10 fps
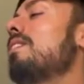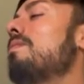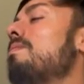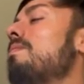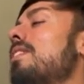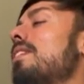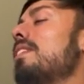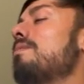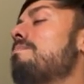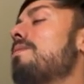What
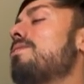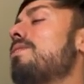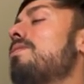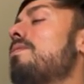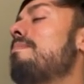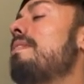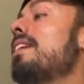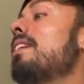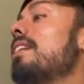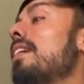procedure am
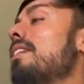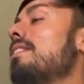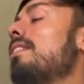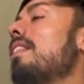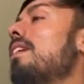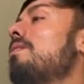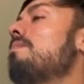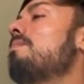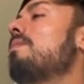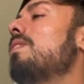I going to get done? Like
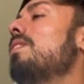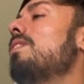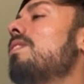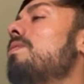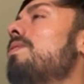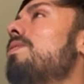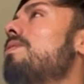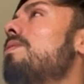you're going to.